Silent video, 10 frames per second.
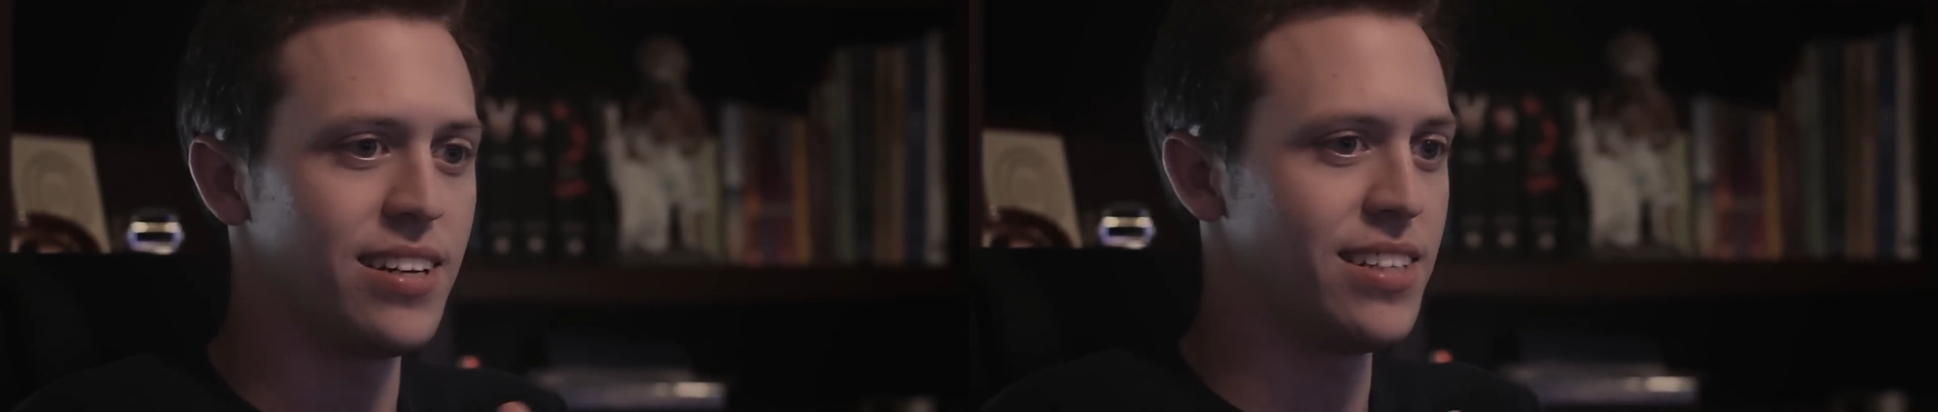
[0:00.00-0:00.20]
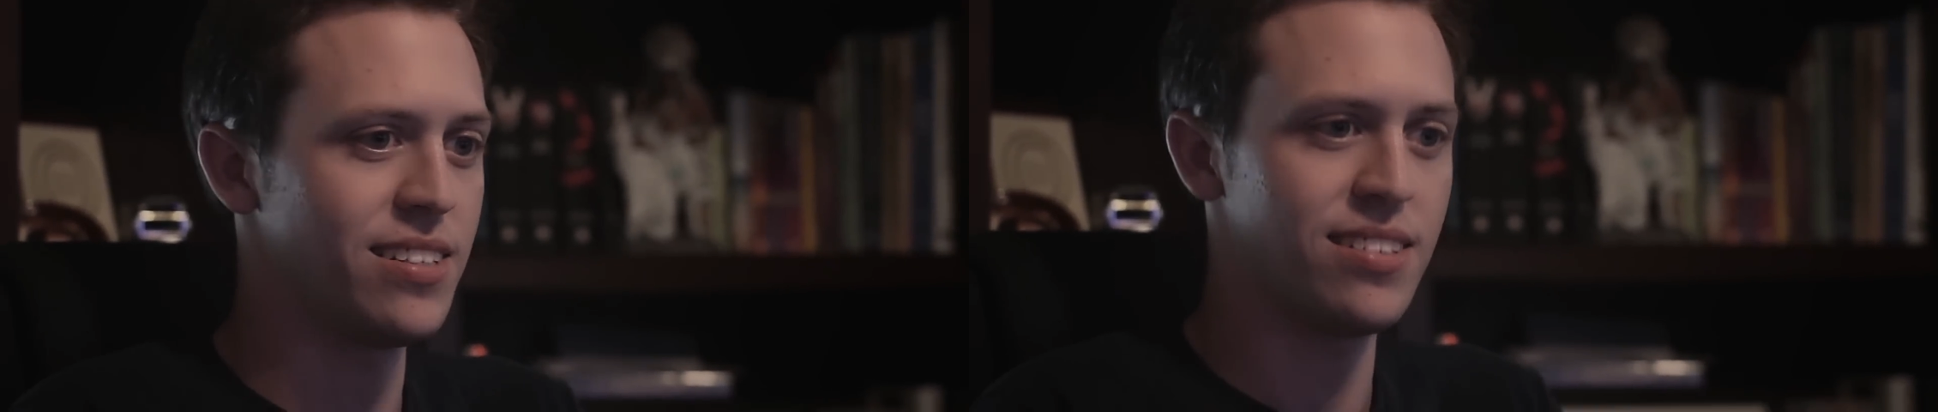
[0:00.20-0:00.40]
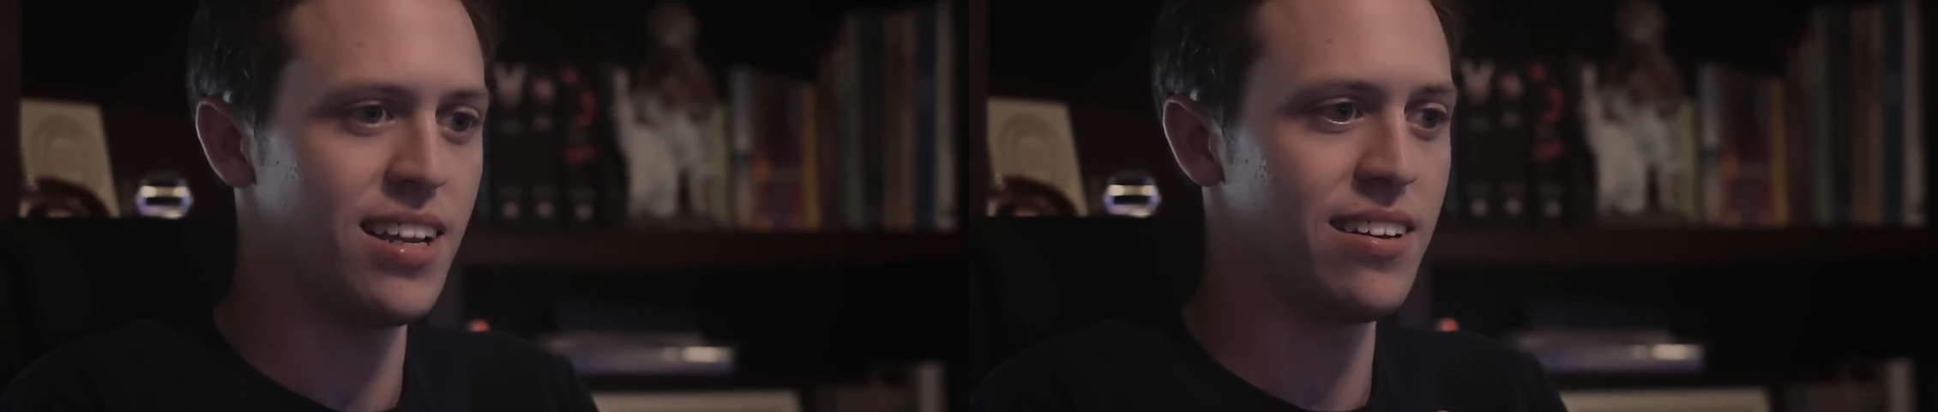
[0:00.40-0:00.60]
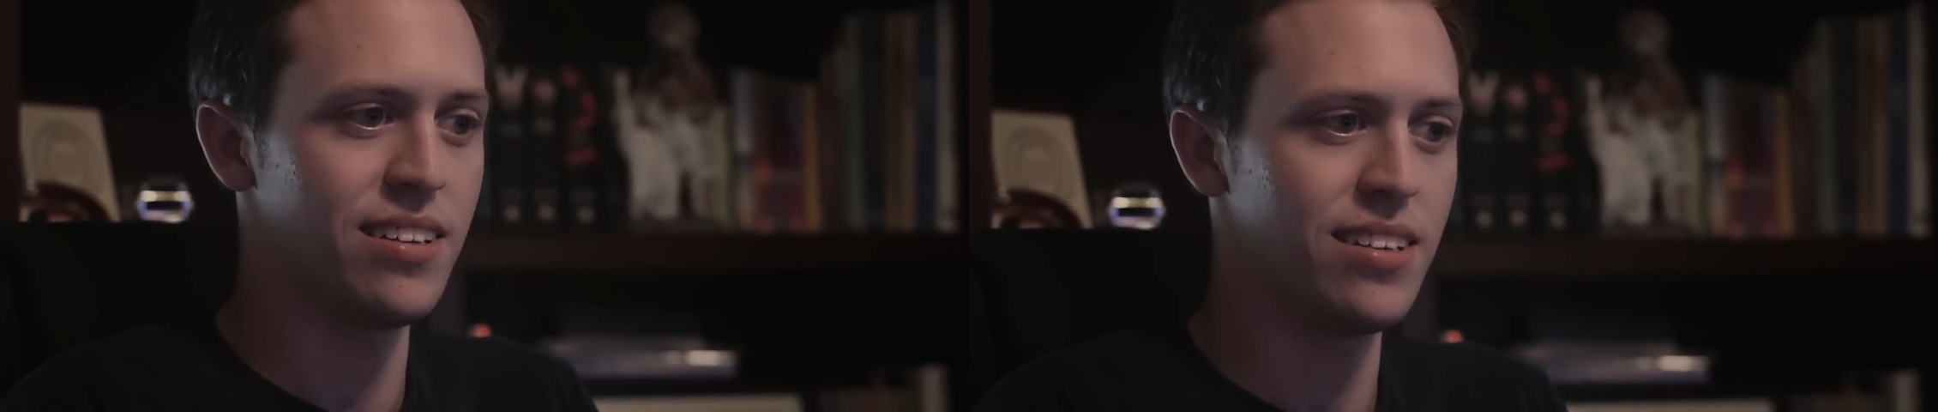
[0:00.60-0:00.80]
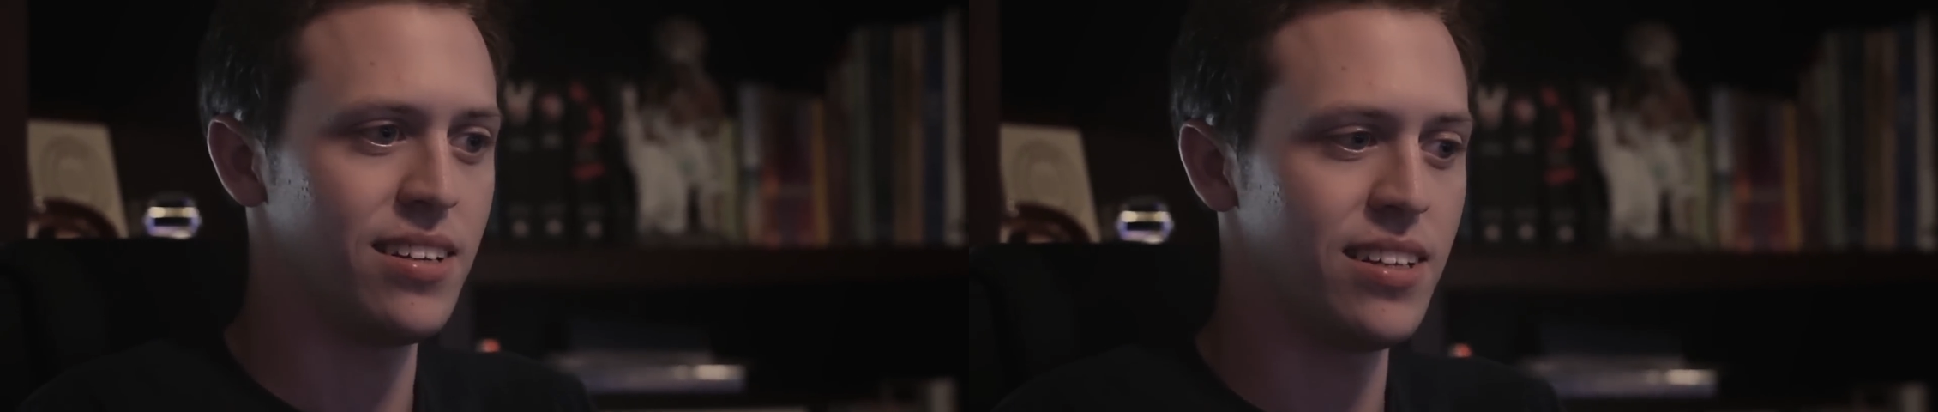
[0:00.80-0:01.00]
and he just
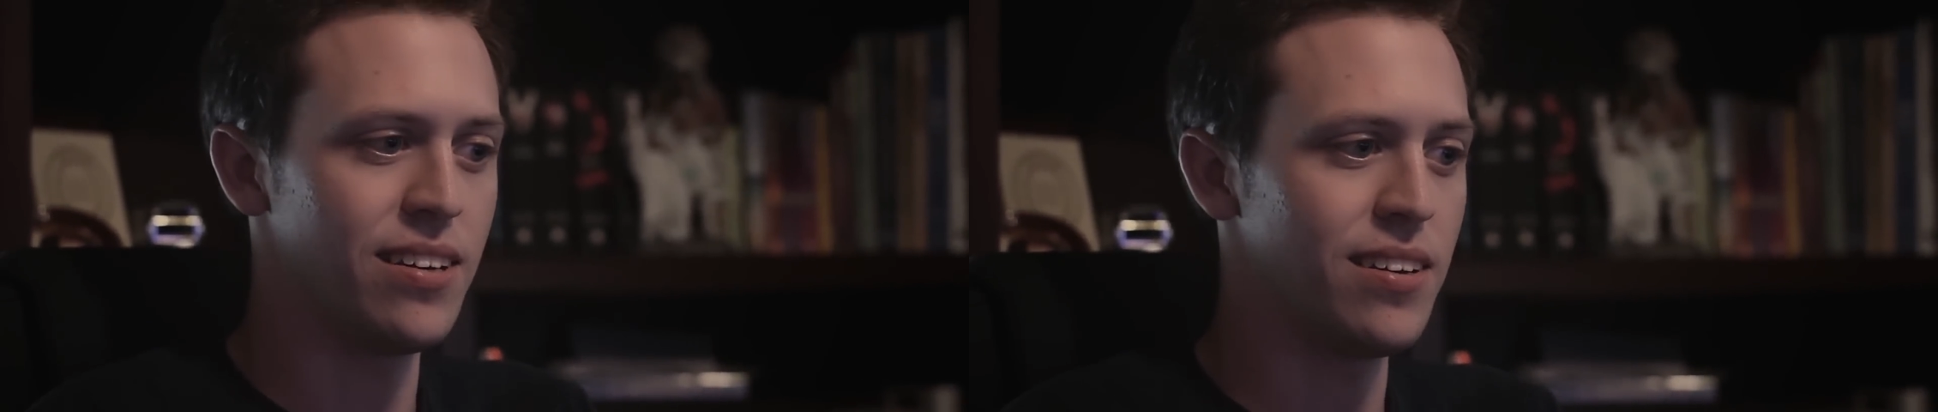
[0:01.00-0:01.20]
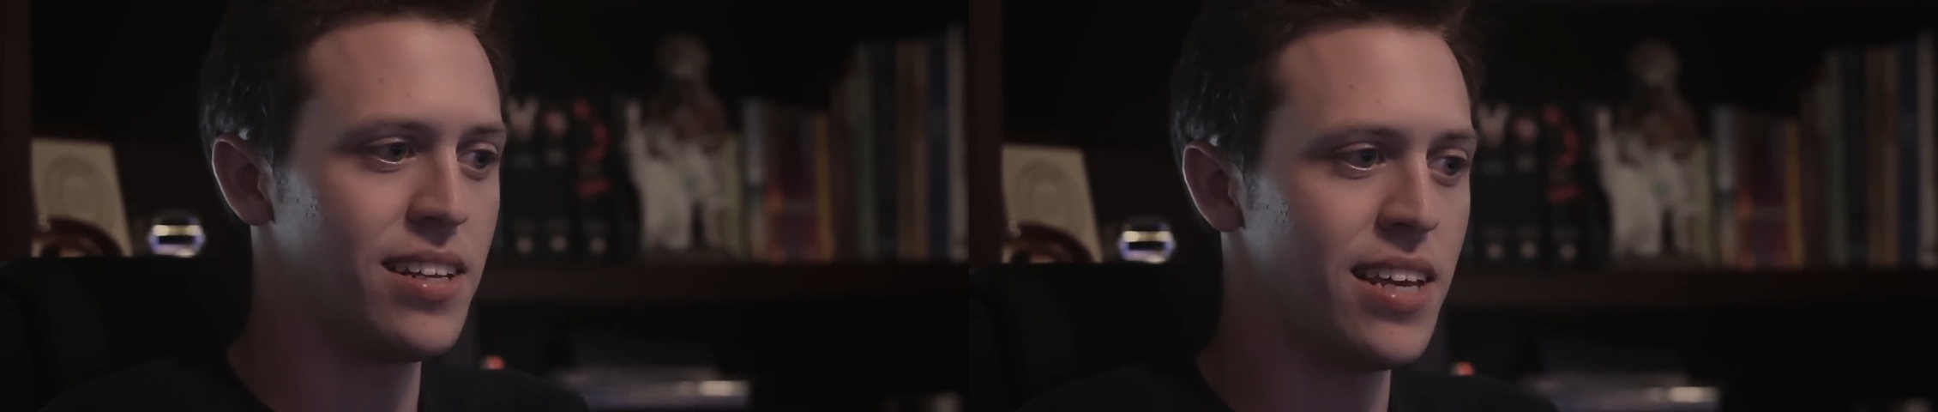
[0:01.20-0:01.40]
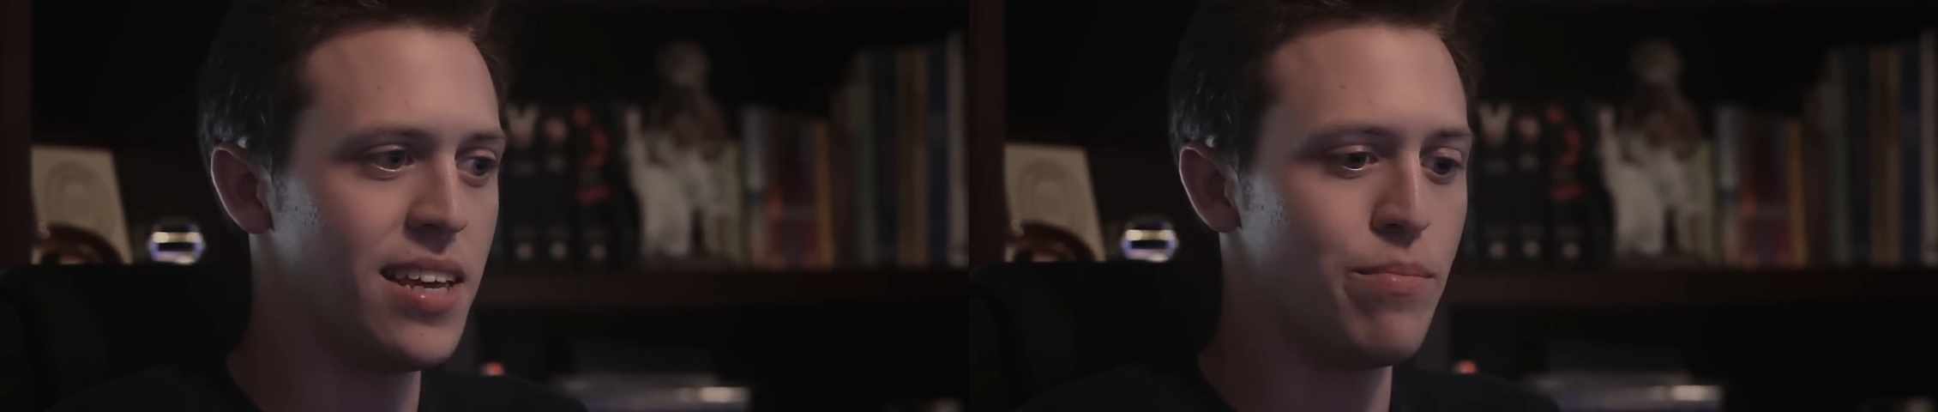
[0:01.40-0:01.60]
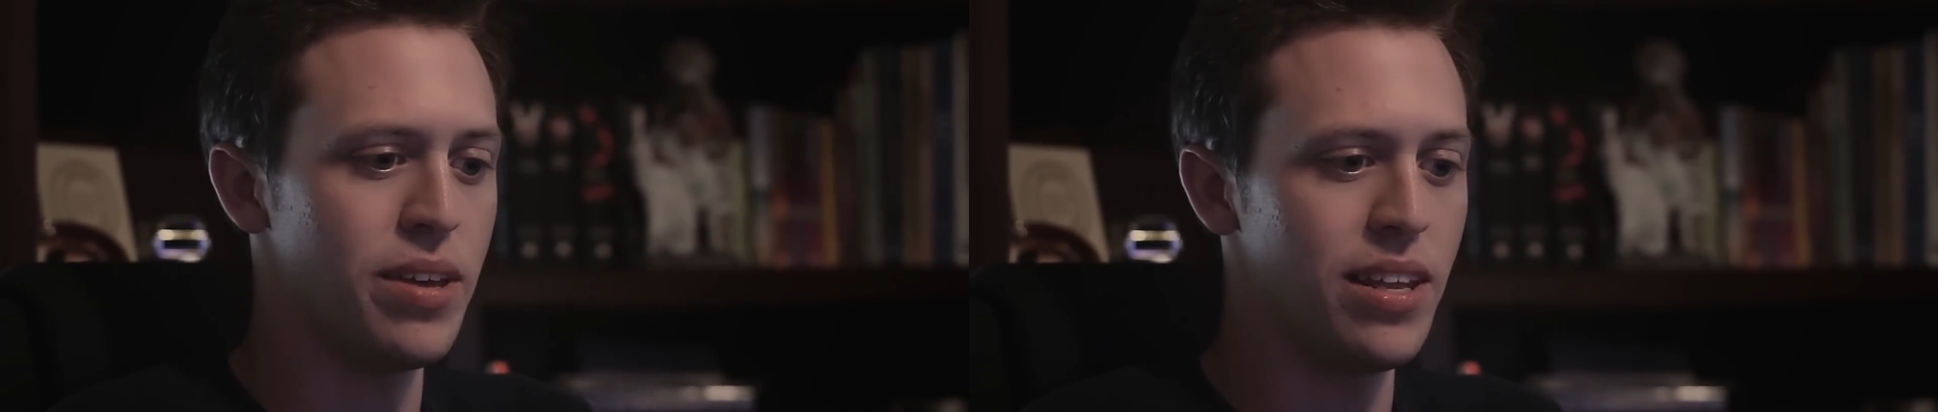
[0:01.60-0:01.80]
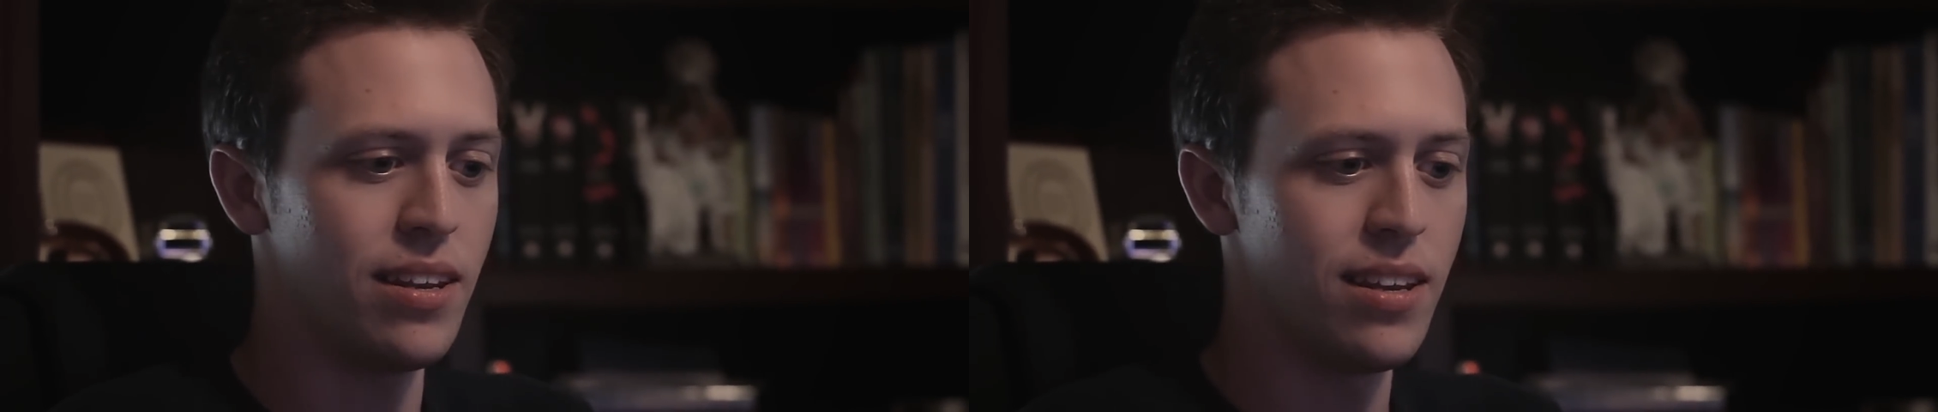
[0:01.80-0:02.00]
sounded, and he had
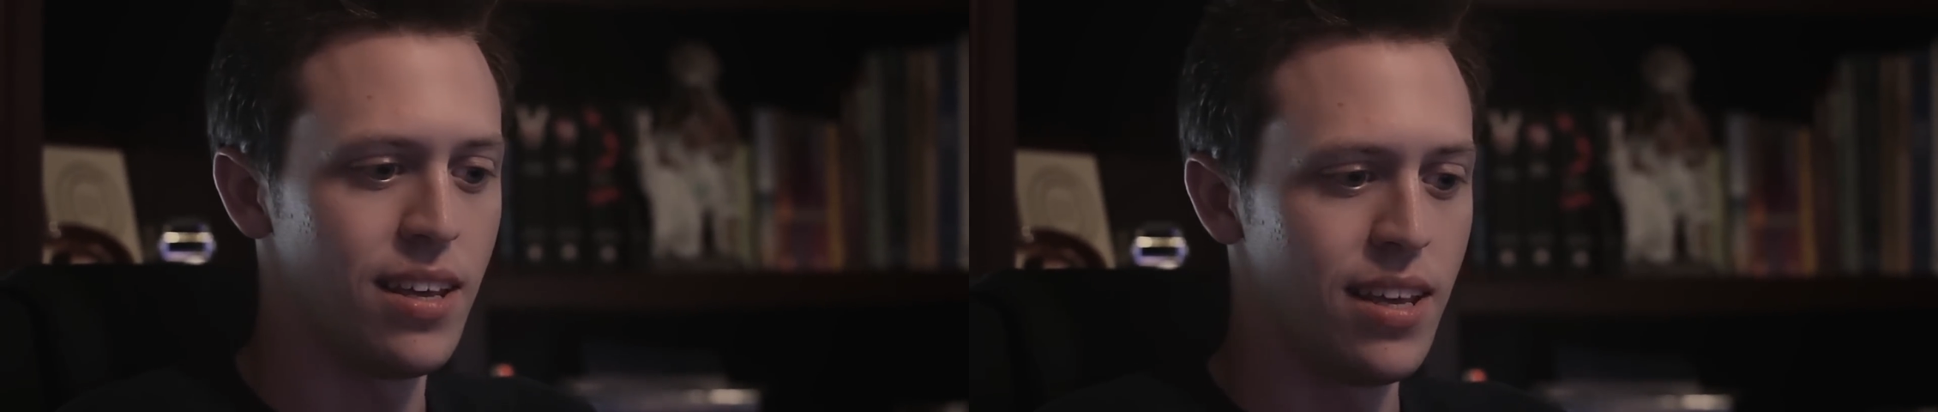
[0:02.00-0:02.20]
been